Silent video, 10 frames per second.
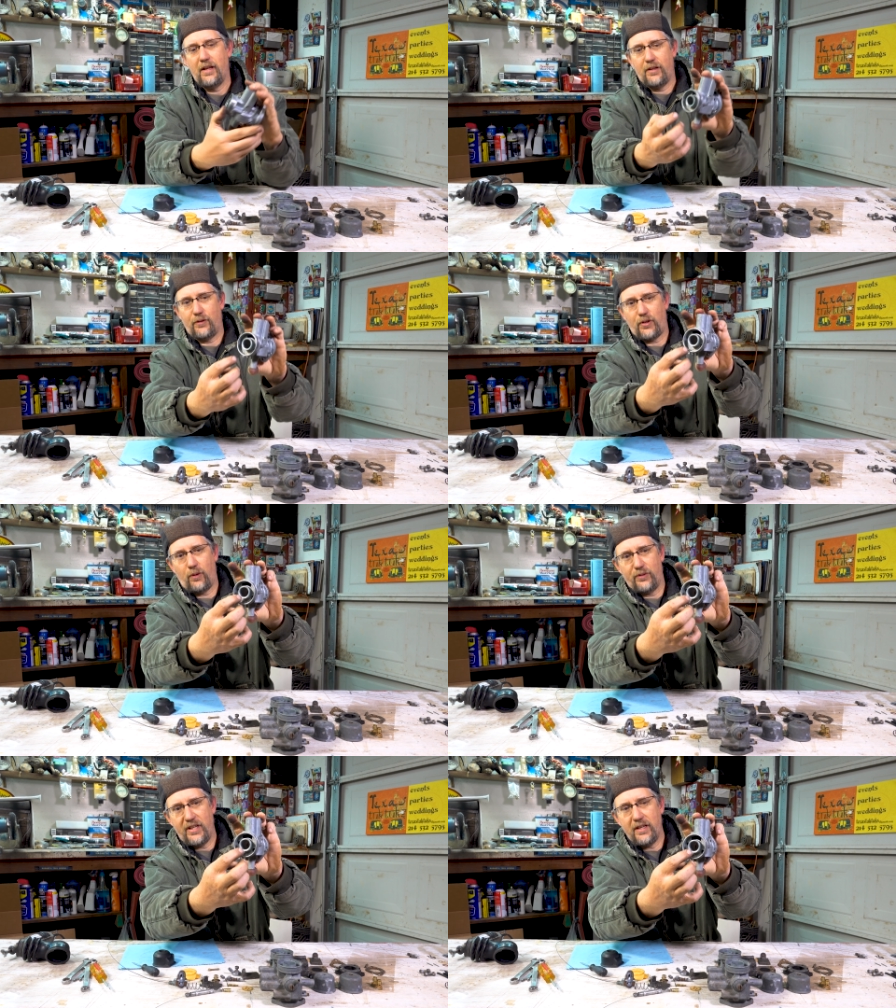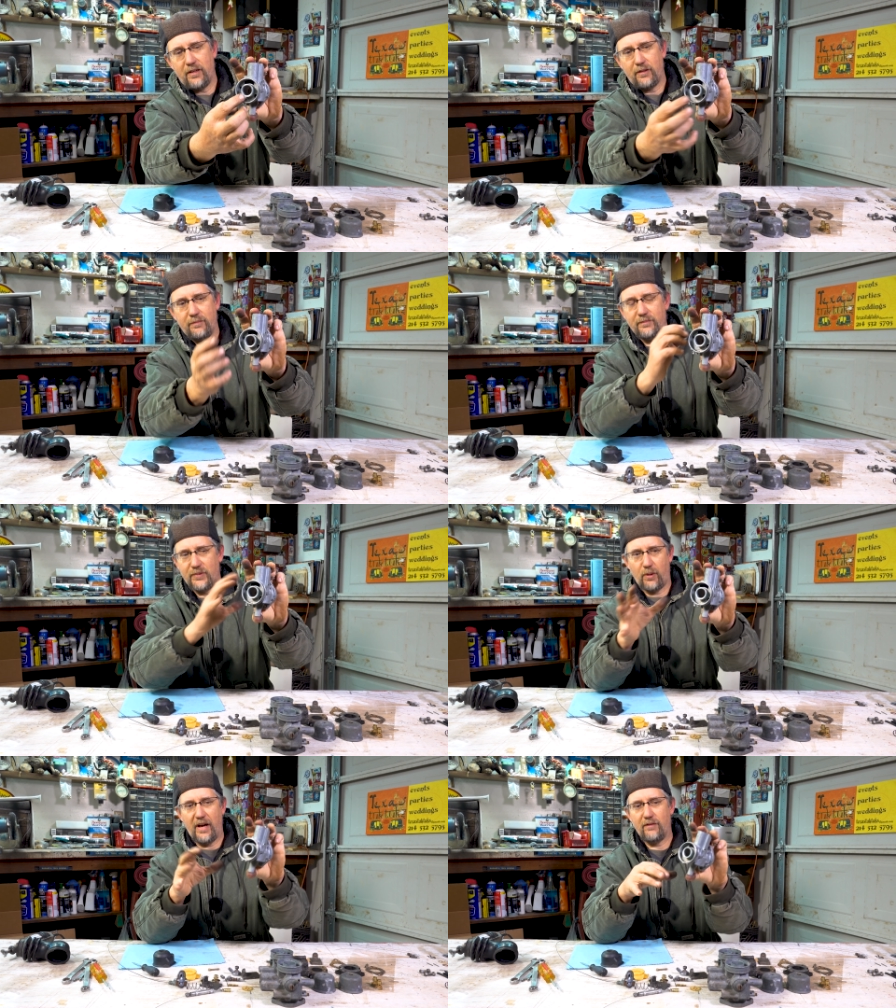There's holes here.
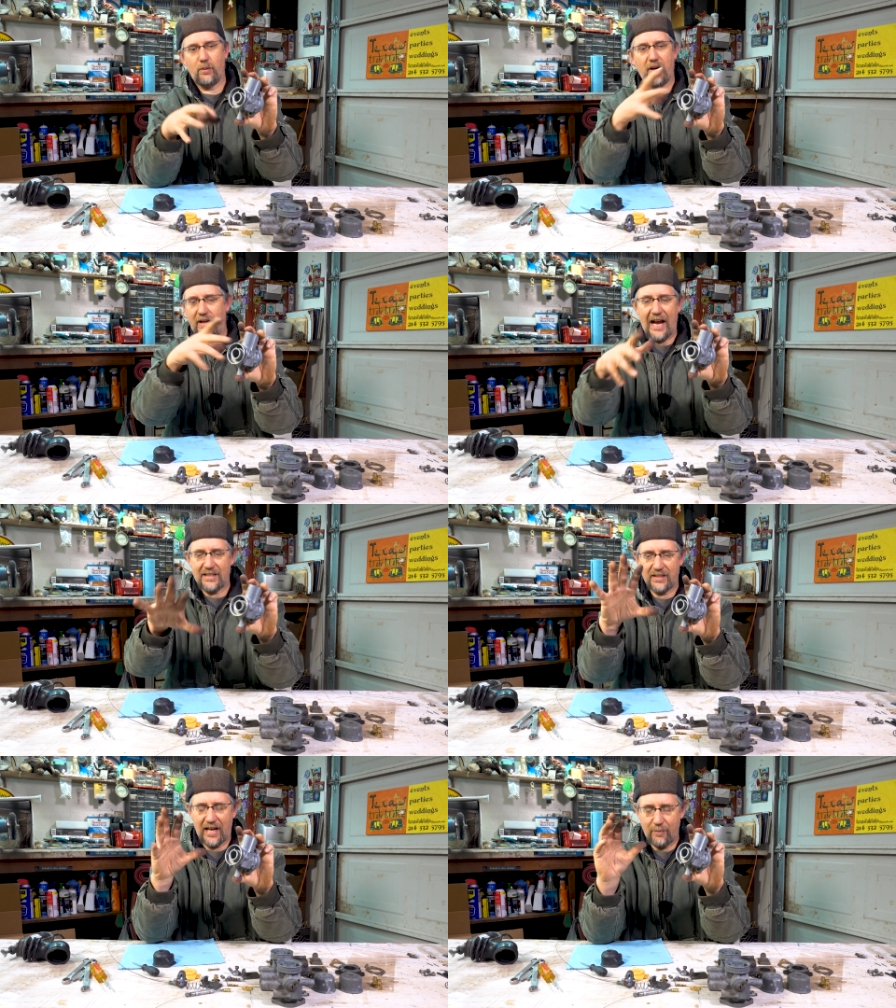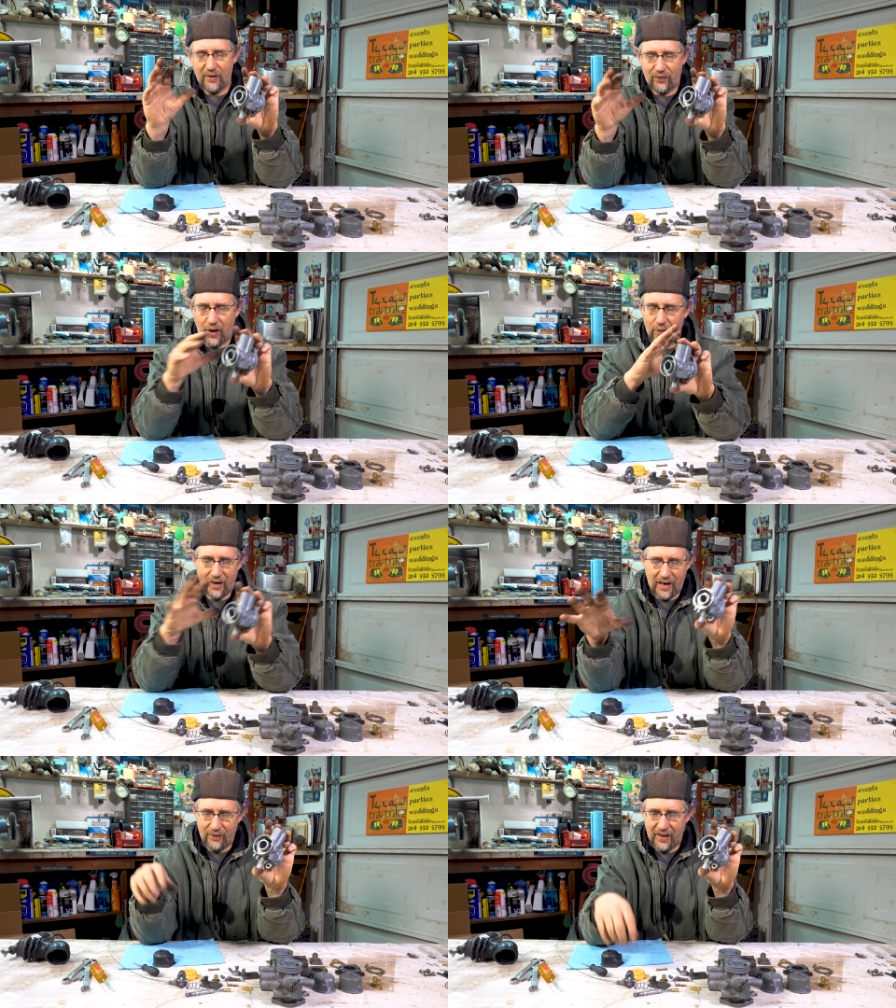So everywhere gas has got to be
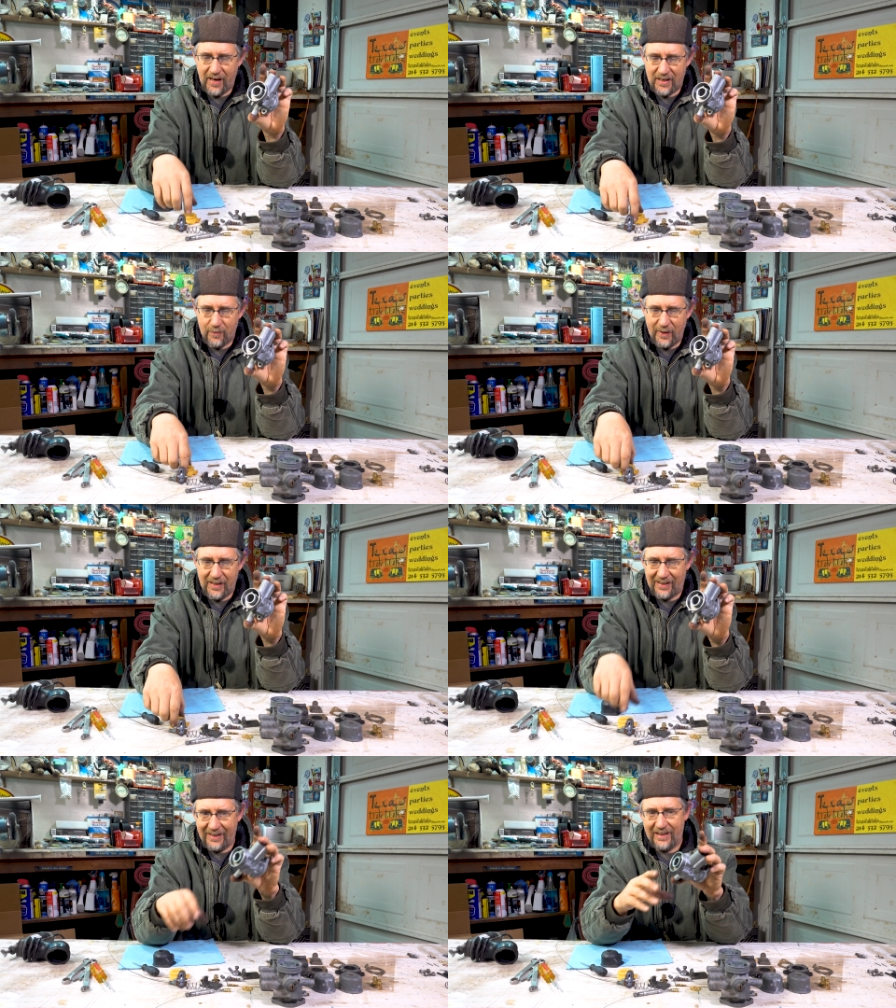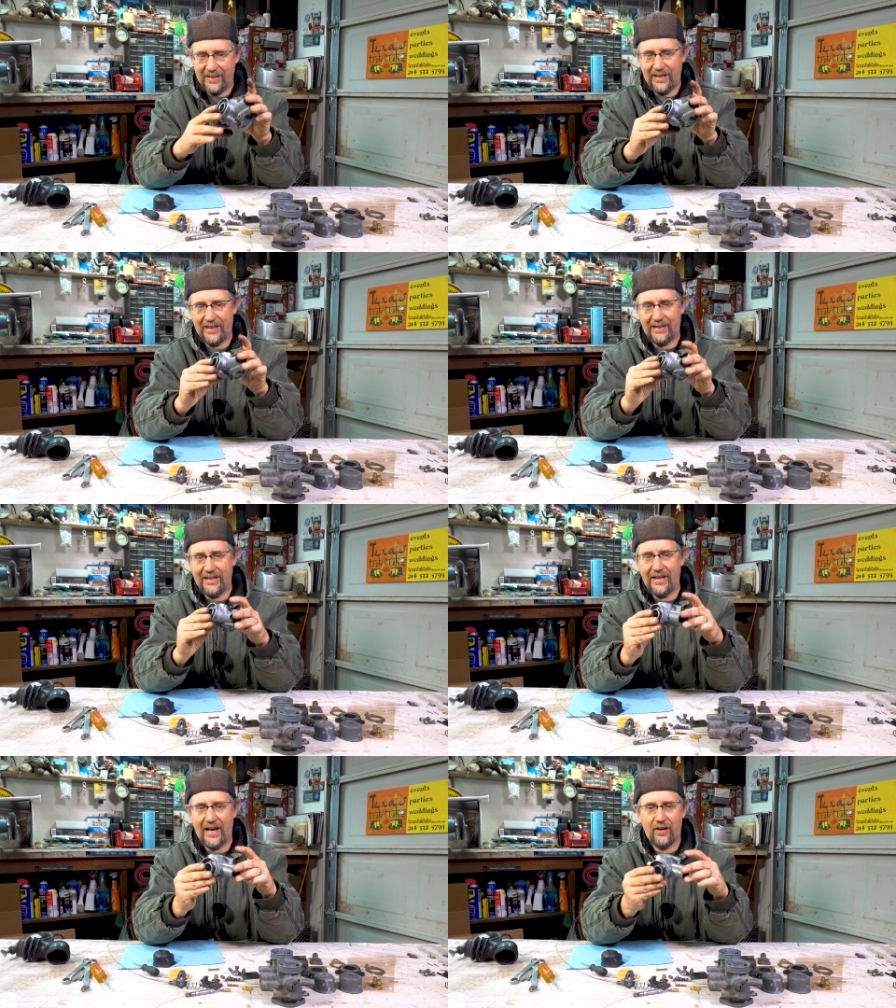flowing, everything has to be cleaned and
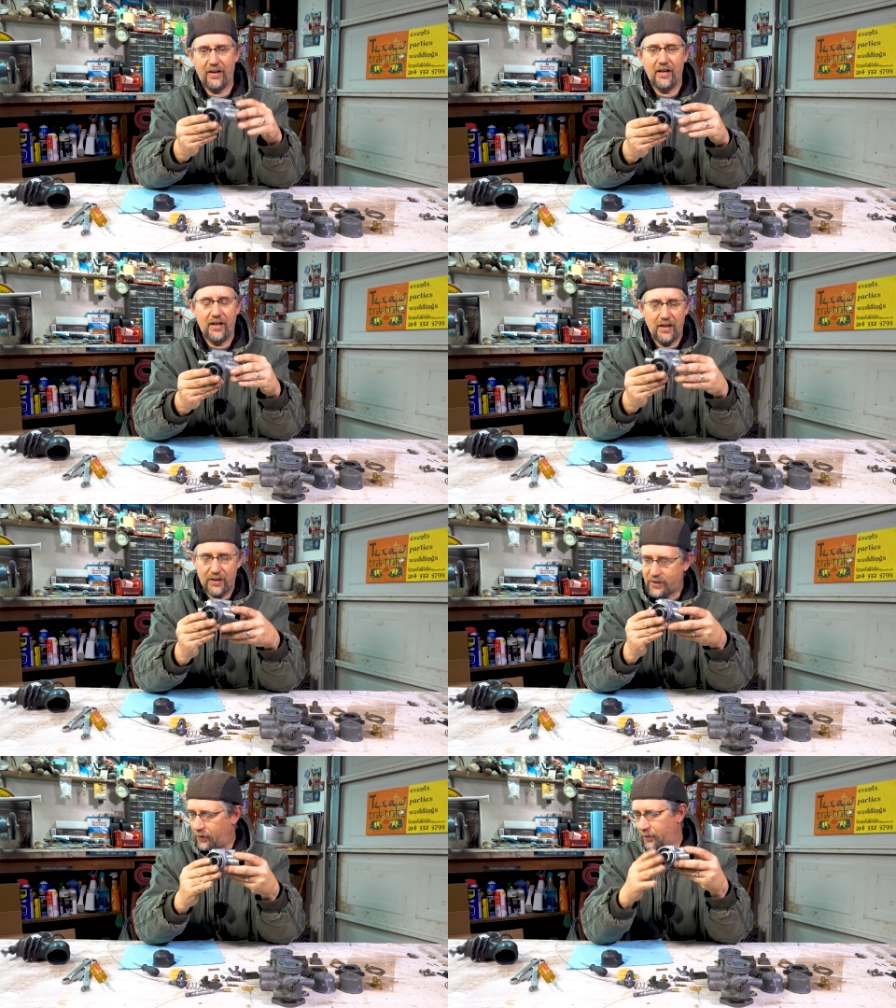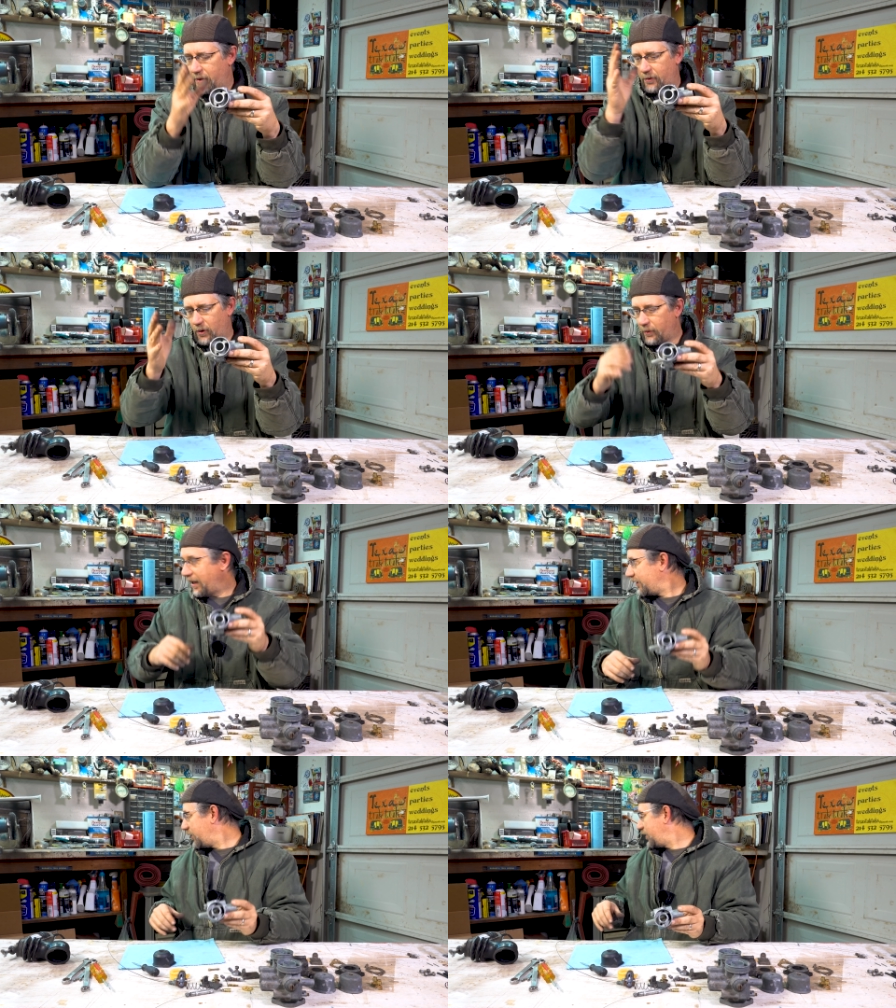cleaned out. So what we
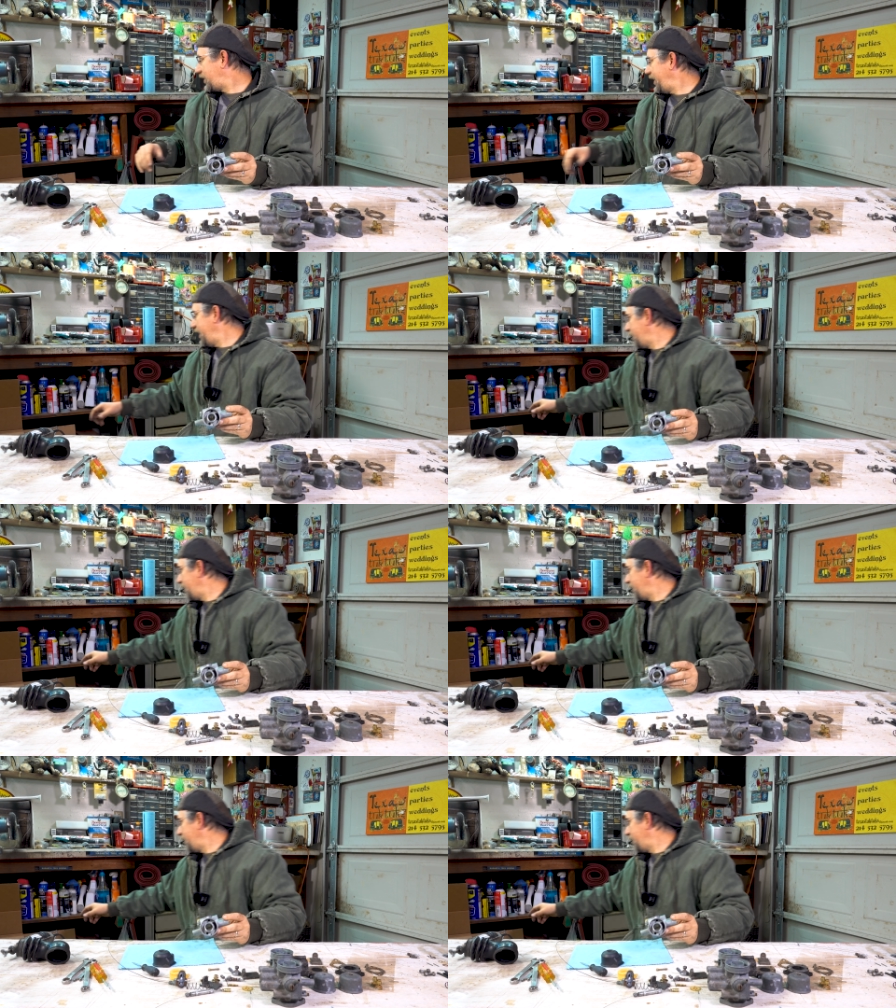got to do to clean